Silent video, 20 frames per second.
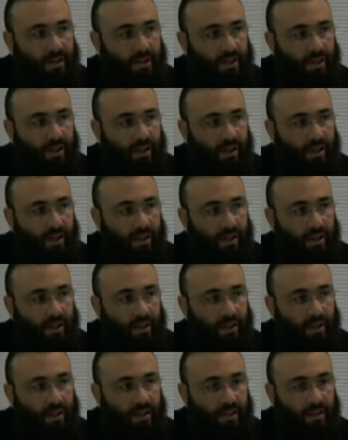
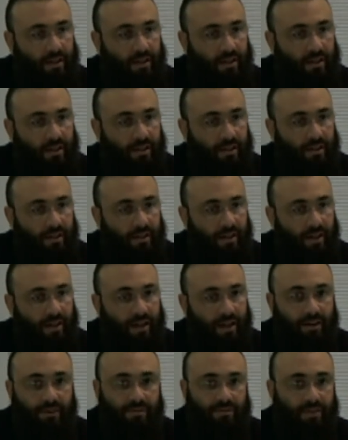a
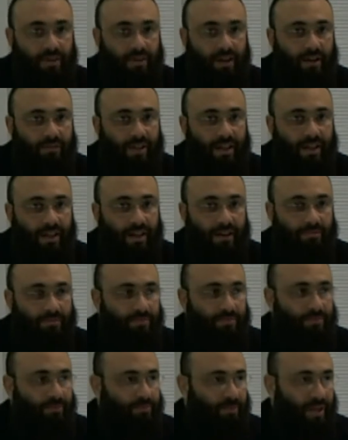lot
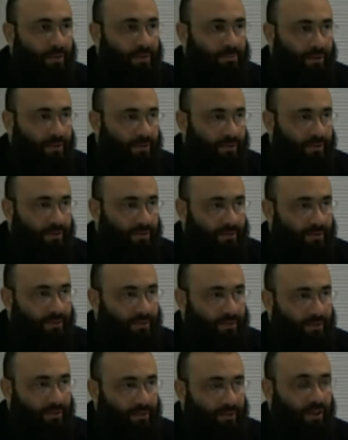of people.
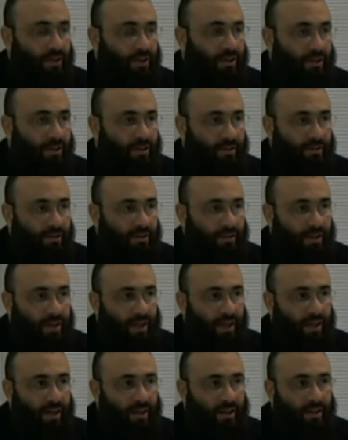You
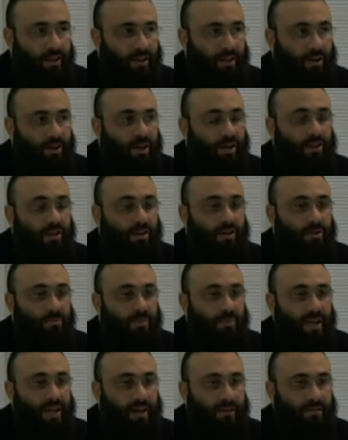could
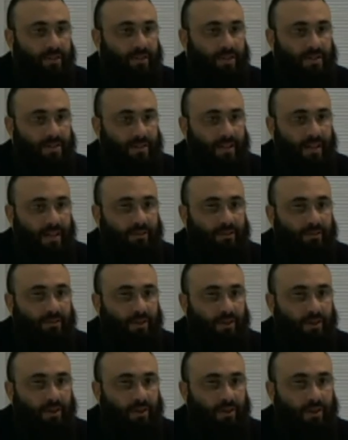be even a slave of
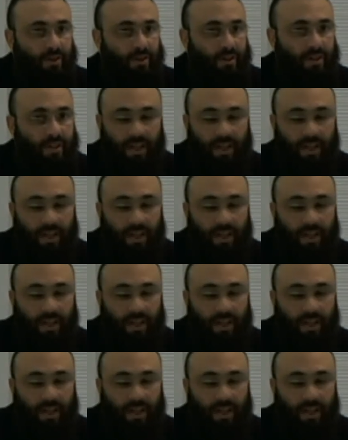your